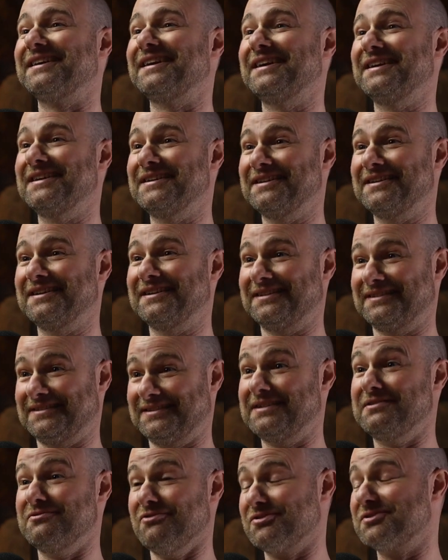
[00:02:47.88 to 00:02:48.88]
In
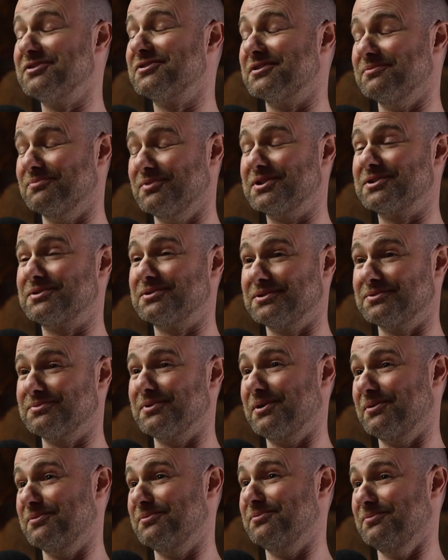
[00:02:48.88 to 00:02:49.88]
Rosington, which
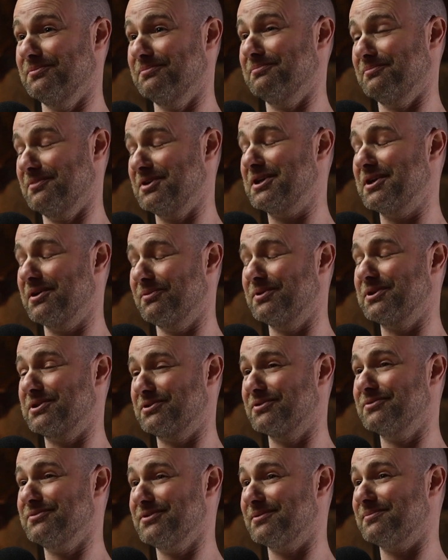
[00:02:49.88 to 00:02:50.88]
was where we
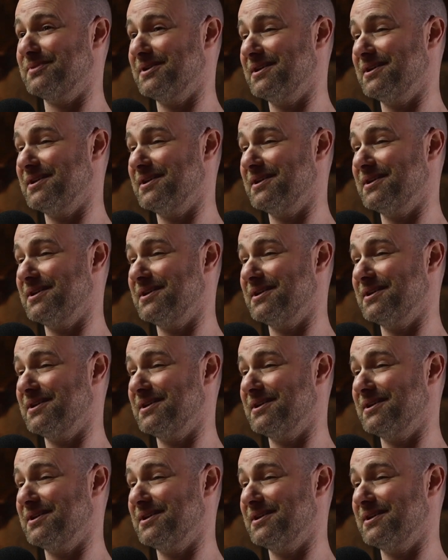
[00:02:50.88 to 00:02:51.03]
grew up.